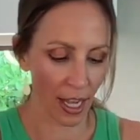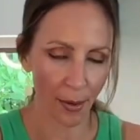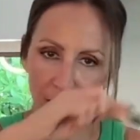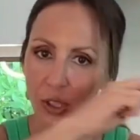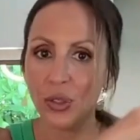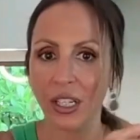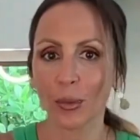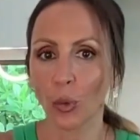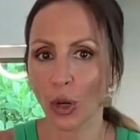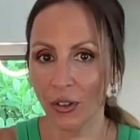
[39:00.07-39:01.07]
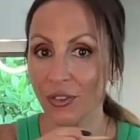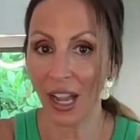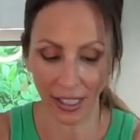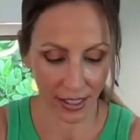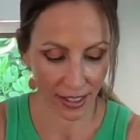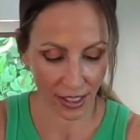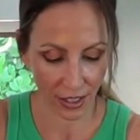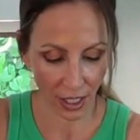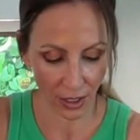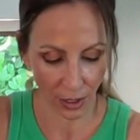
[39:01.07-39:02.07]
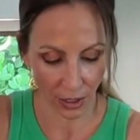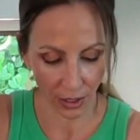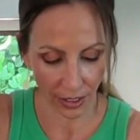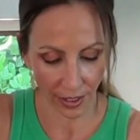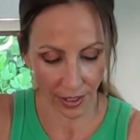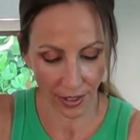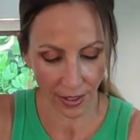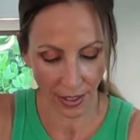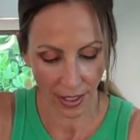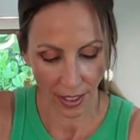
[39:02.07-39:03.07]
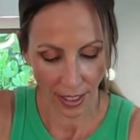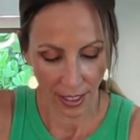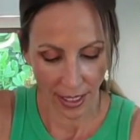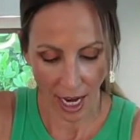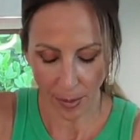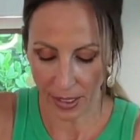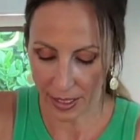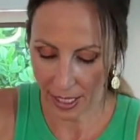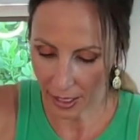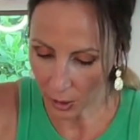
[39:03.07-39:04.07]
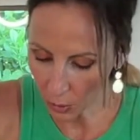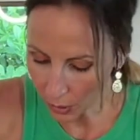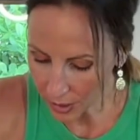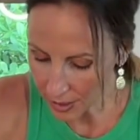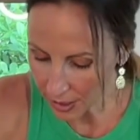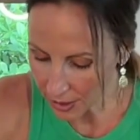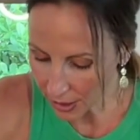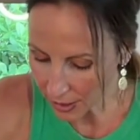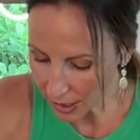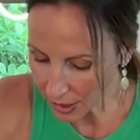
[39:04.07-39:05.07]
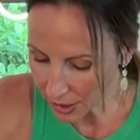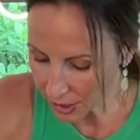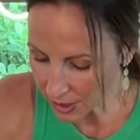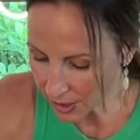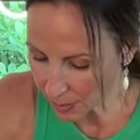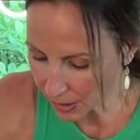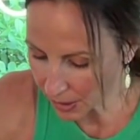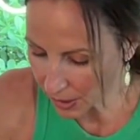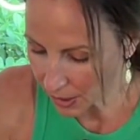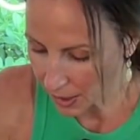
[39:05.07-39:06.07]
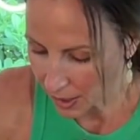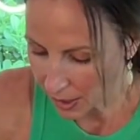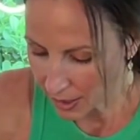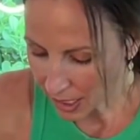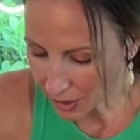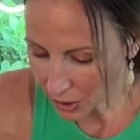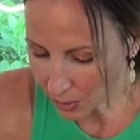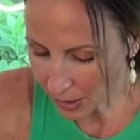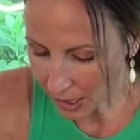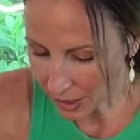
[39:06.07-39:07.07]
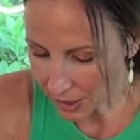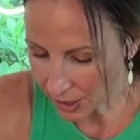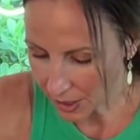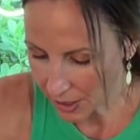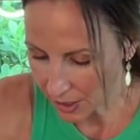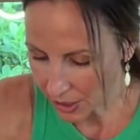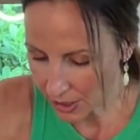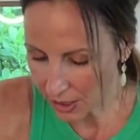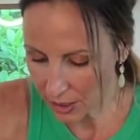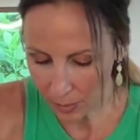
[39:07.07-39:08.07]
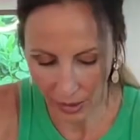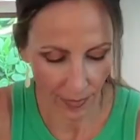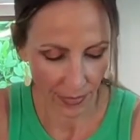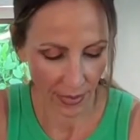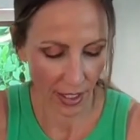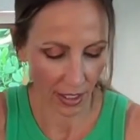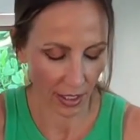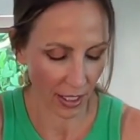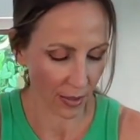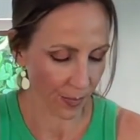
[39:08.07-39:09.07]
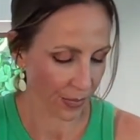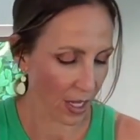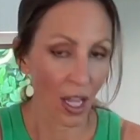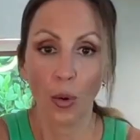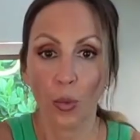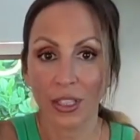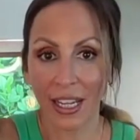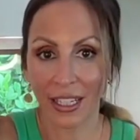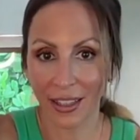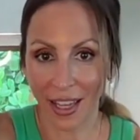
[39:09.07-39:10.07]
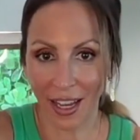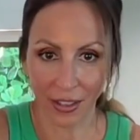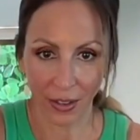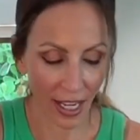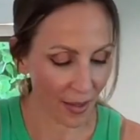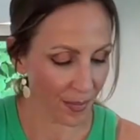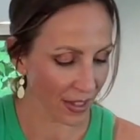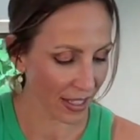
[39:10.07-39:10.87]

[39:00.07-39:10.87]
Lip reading: I was using a more fine sea salt earlier. Now I'm gonna take a coarse sea salt and just dip it, not too much, just a little bit. There you go. We're taking that, okay?